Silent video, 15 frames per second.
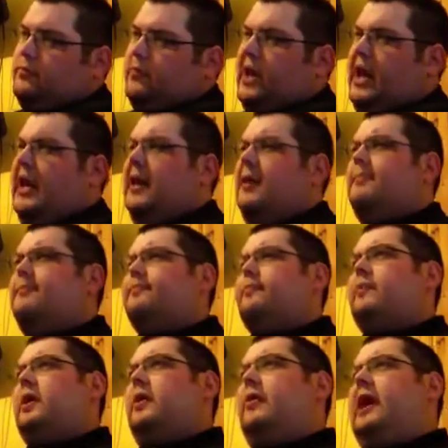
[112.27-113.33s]

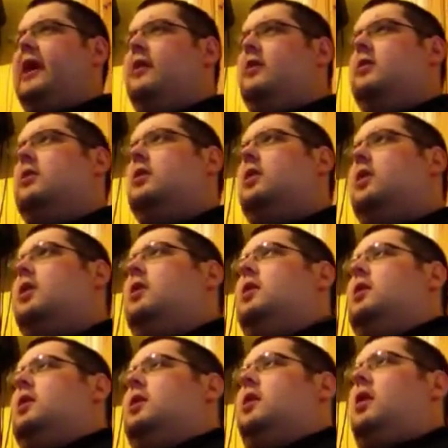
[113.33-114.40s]
Then,
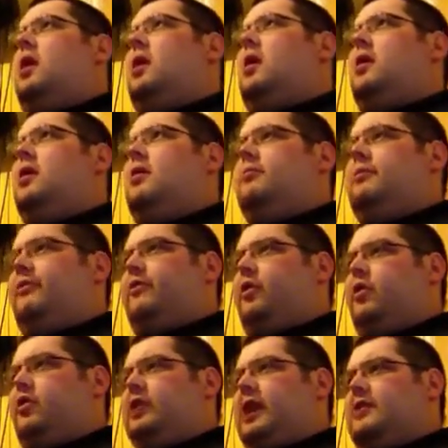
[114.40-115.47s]

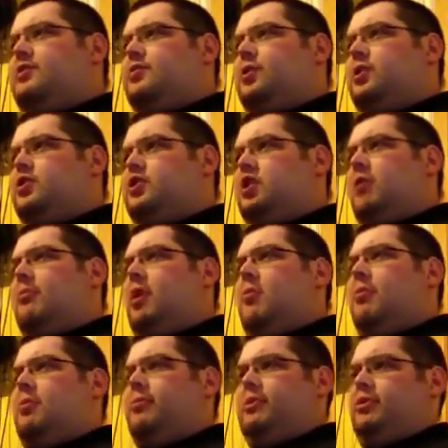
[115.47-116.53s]
before Games Workshop
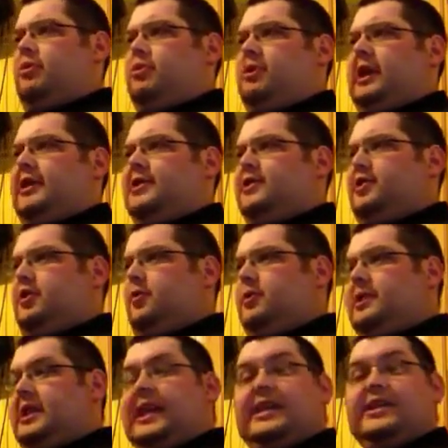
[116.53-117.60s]
opened up in Doncaster, there
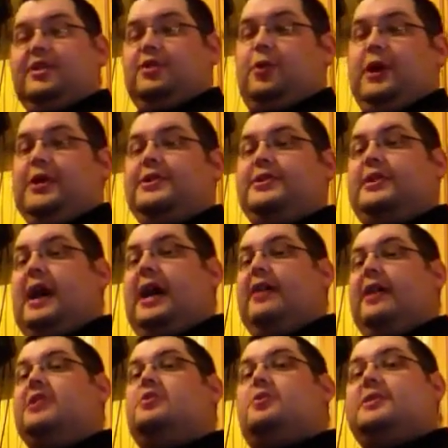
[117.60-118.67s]
was a Laser Quest, and
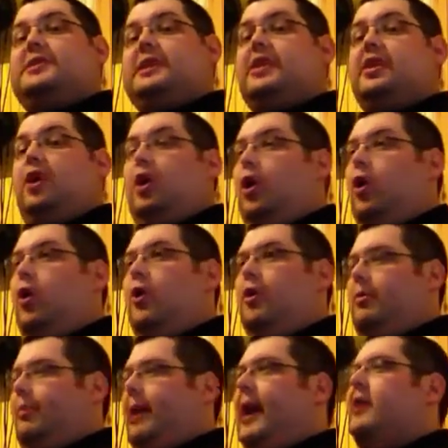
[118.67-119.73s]
Laser Quest had a little hall in
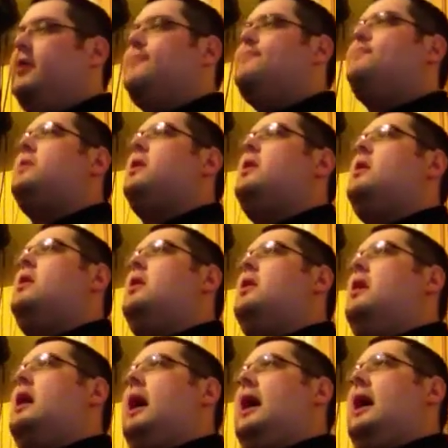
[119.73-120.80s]
the back.
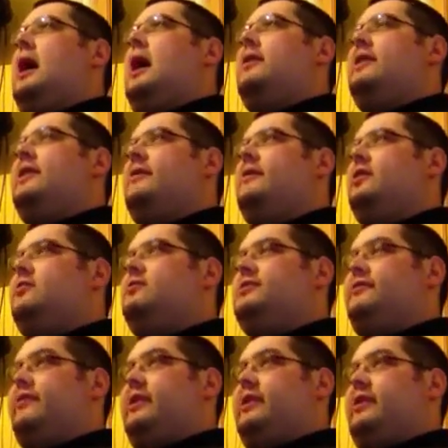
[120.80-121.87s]
And they never used
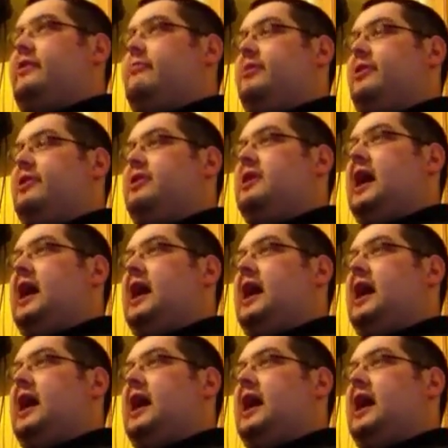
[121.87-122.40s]
it for anything, but they did